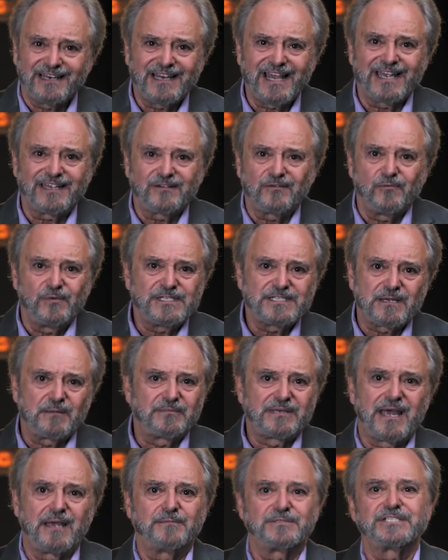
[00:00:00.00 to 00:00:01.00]
like we
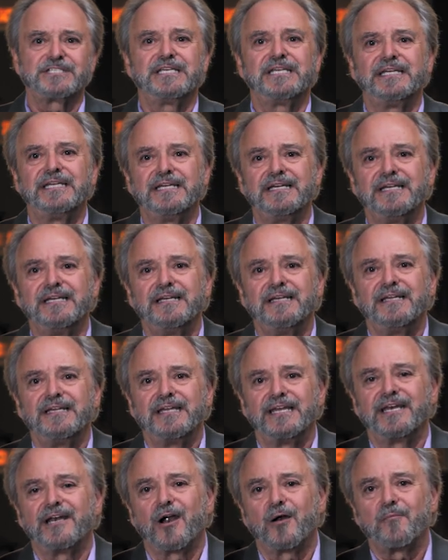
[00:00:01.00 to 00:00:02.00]
sometimes see
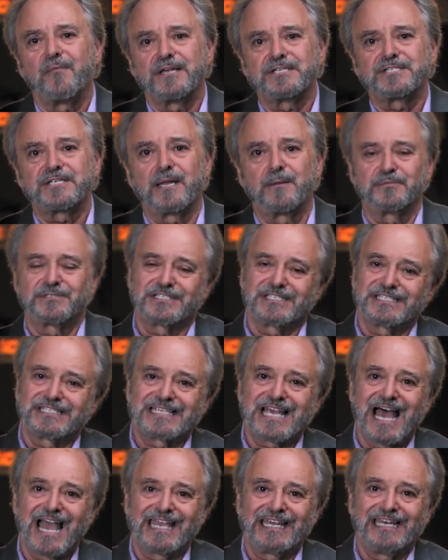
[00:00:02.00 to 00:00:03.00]
in our messed up
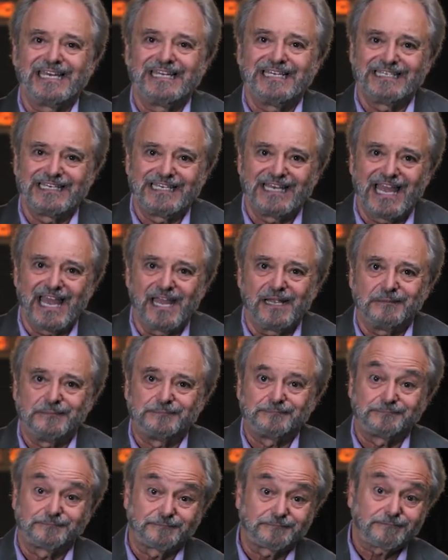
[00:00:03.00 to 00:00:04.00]
society today.
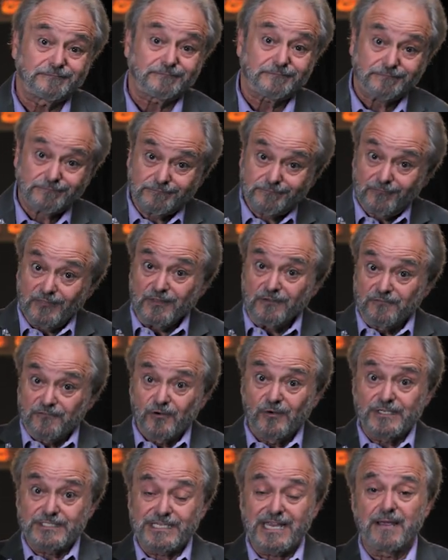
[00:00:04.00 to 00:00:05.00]
For
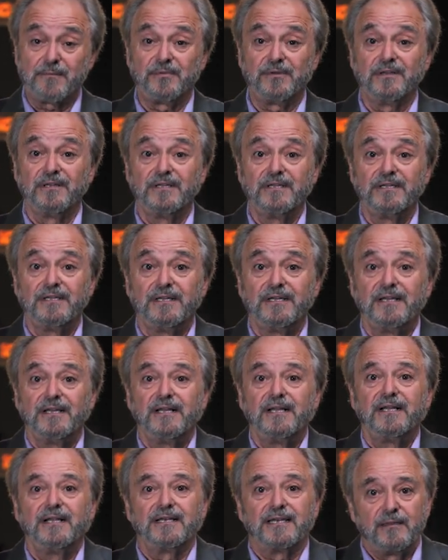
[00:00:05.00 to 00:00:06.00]
example,
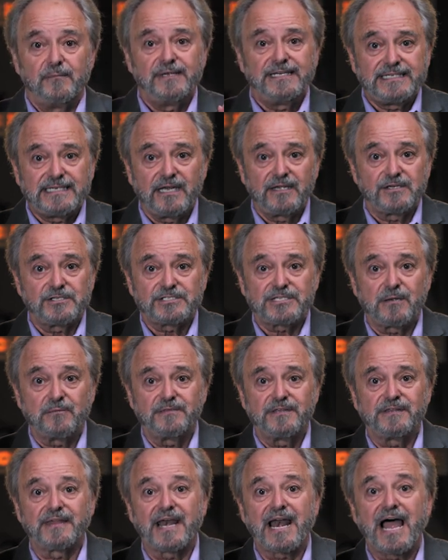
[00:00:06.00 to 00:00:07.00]
let me tell you
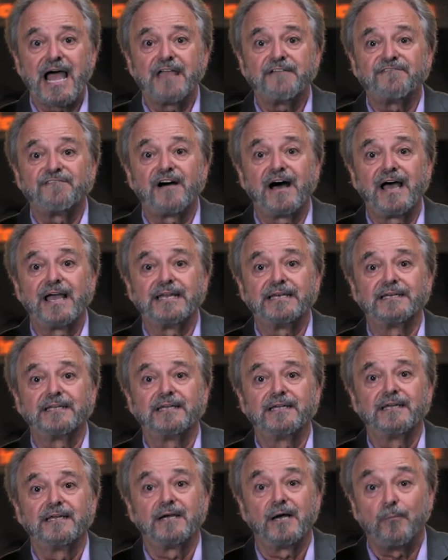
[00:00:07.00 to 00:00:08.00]
something that I find
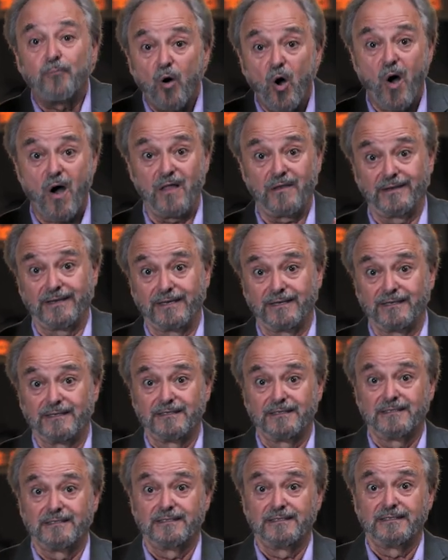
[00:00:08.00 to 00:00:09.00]
appalling.
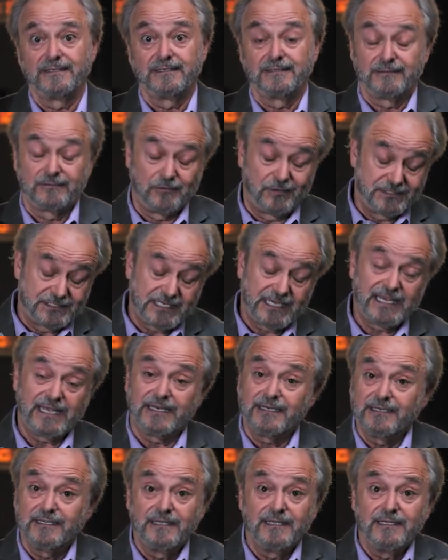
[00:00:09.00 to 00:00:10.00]
Once
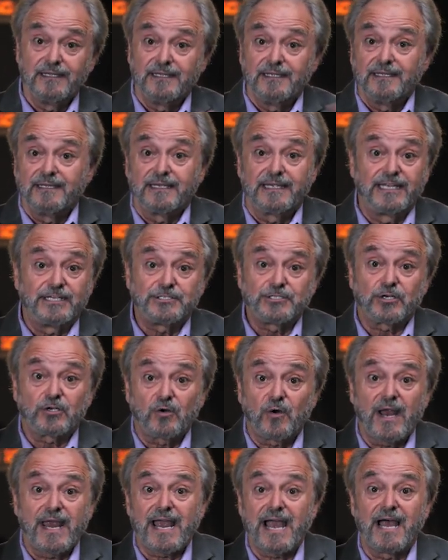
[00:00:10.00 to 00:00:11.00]
again, get your
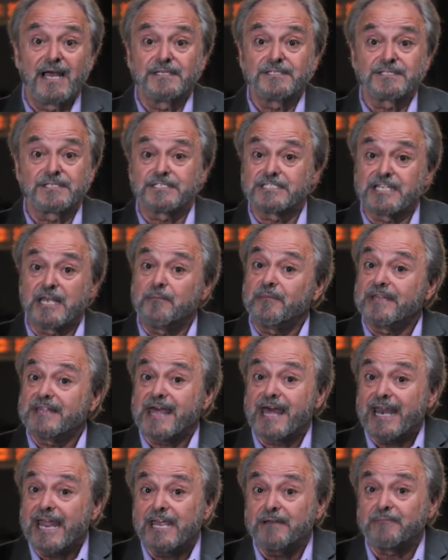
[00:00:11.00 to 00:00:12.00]
crayons to send me
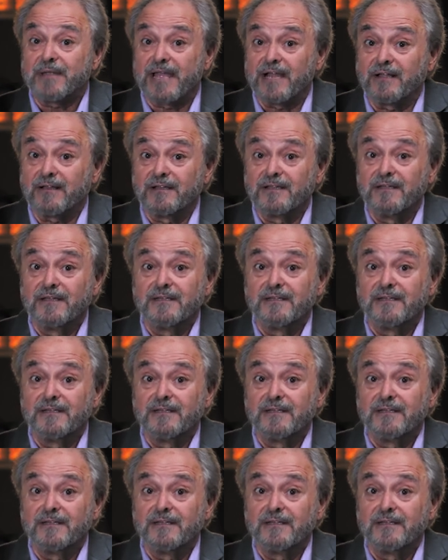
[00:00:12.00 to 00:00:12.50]
that hate mail.